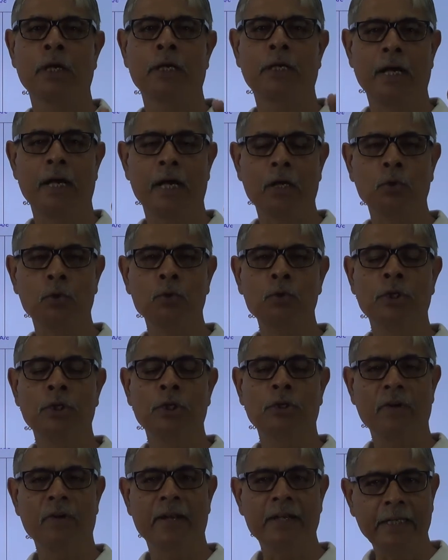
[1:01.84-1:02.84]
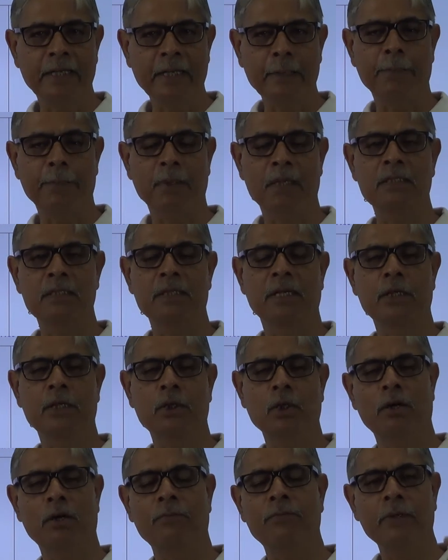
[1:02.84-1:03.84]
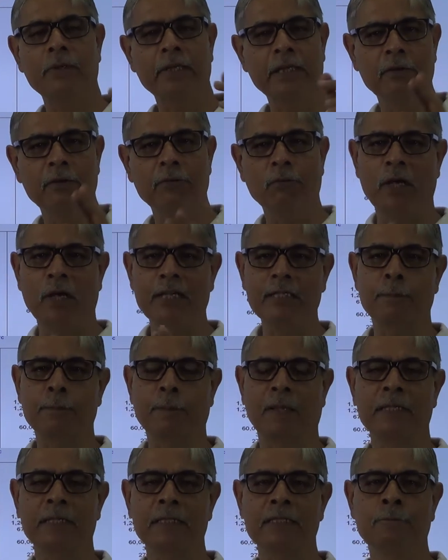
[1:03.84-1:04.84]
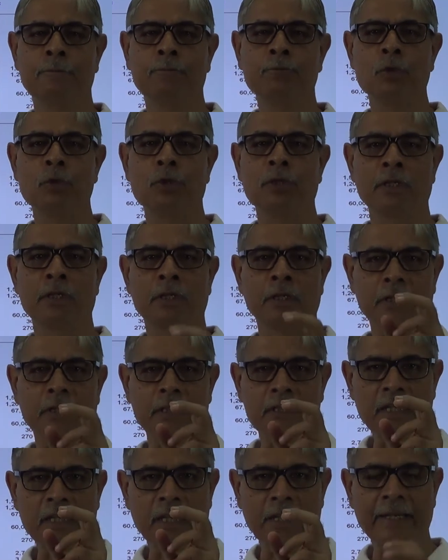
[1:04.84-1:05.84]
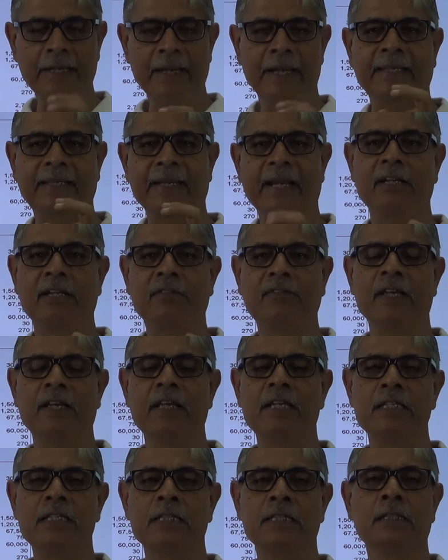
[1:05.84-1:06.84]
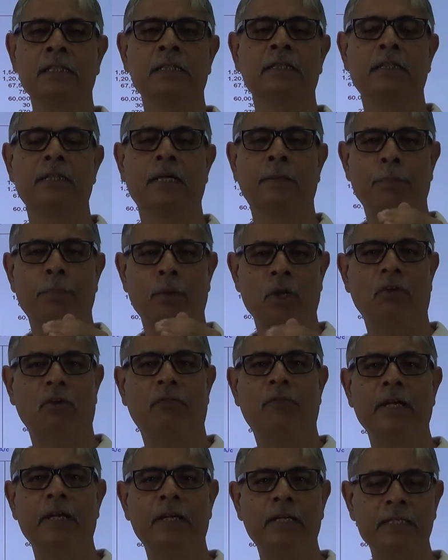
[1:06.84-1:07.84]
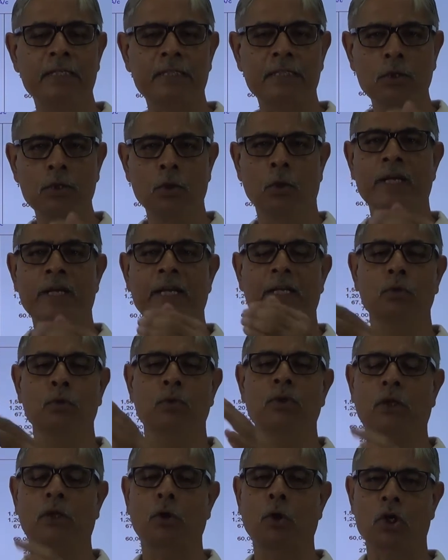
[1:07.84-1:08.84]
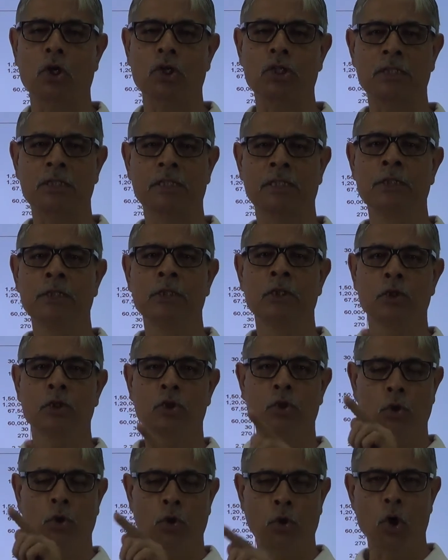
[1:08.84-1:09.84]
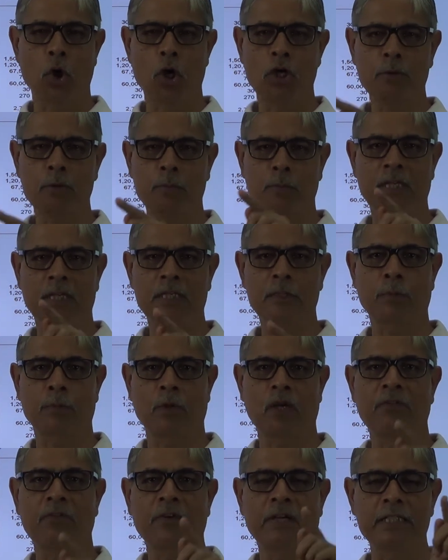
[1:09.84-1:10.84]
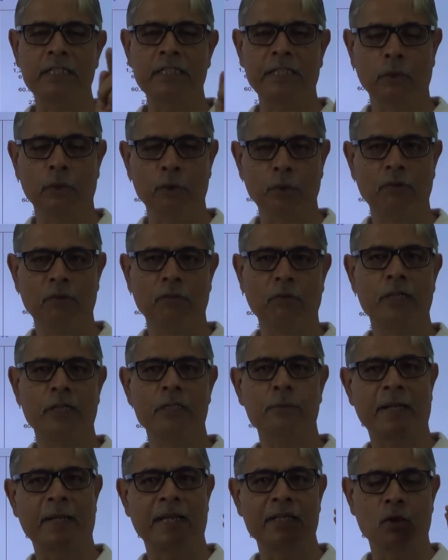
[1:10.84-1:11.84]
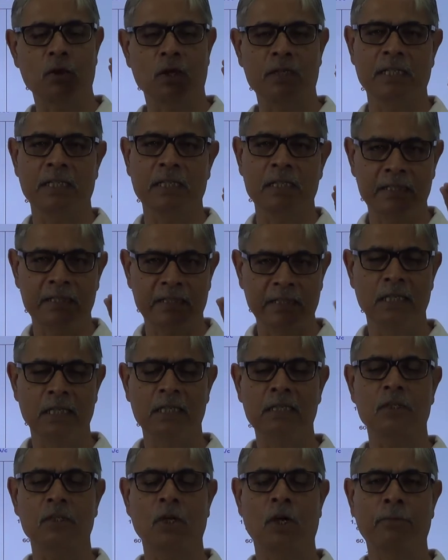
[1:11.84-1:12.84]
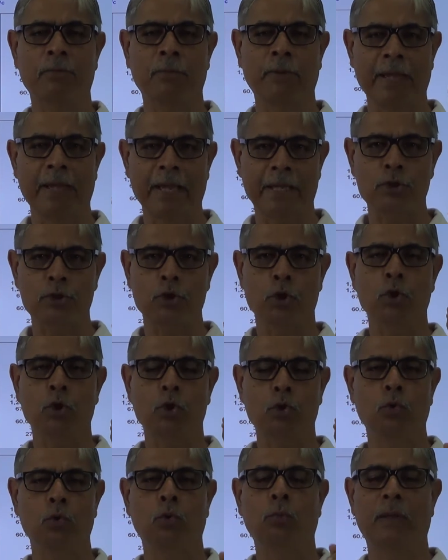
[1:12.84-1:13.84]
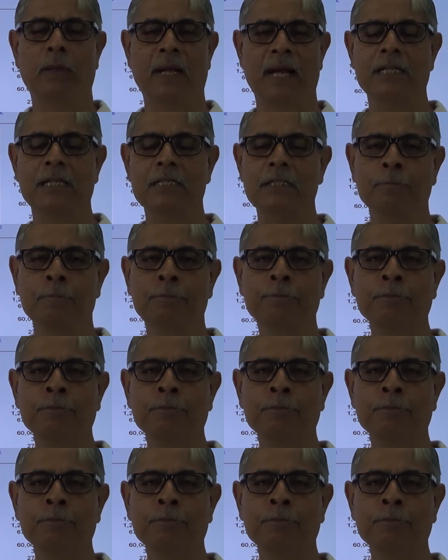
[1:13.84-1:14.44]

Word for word: Now 20% of invoice price is the rate at which the profit is loaded to the cost. So cost plus profit is equal to invoice price or sales of HO2 branch.